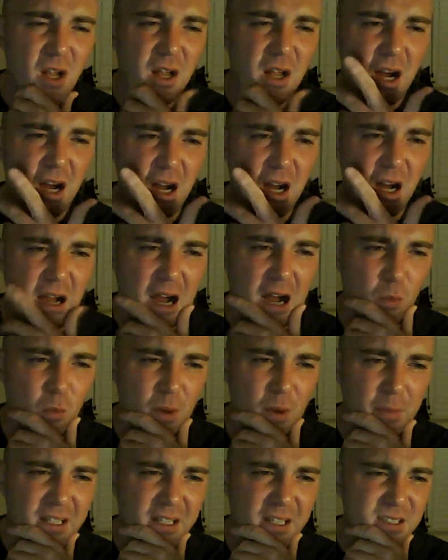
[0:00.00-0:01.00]
how
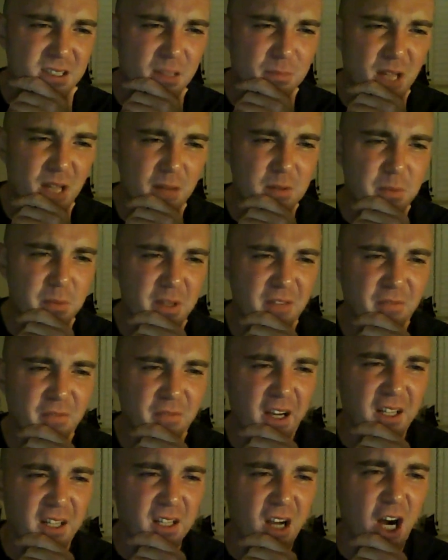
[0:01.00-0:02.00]
women can sometimes be
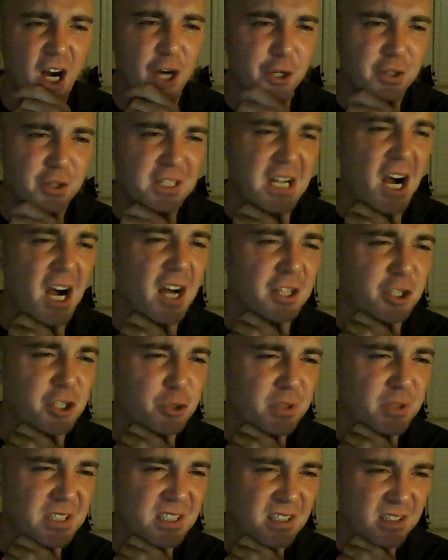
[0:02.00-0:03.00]
fucking utter
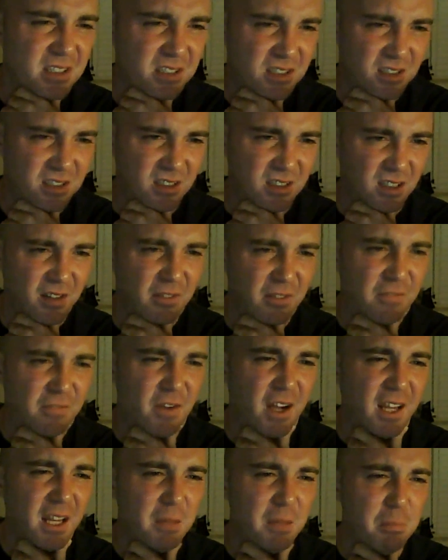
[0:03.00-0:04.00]
cuntresses,
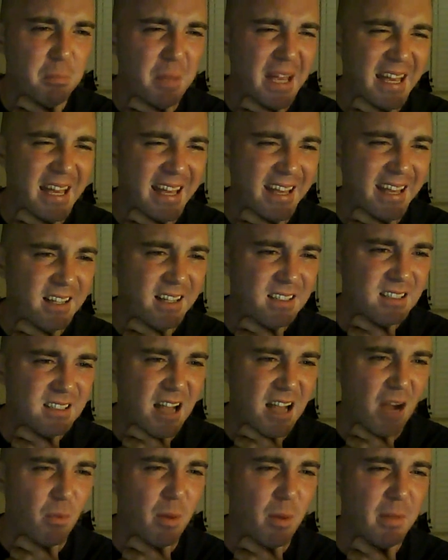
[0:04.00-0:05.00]
fucking pigs,
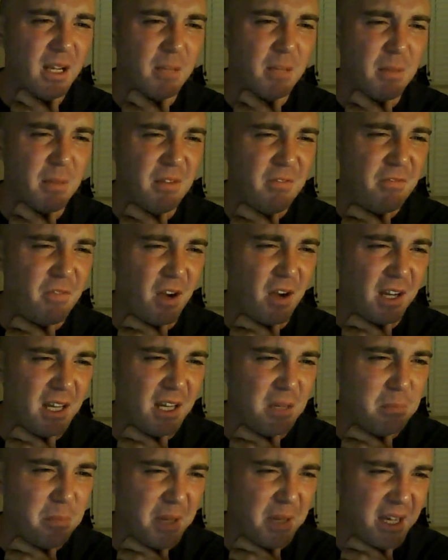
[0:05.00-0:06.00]
how women can be
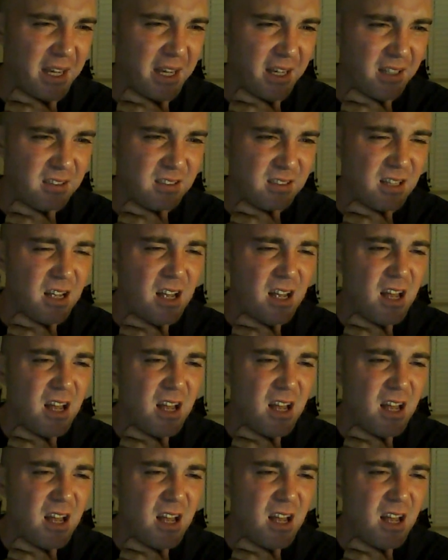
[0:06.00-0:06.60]
fucking pigs,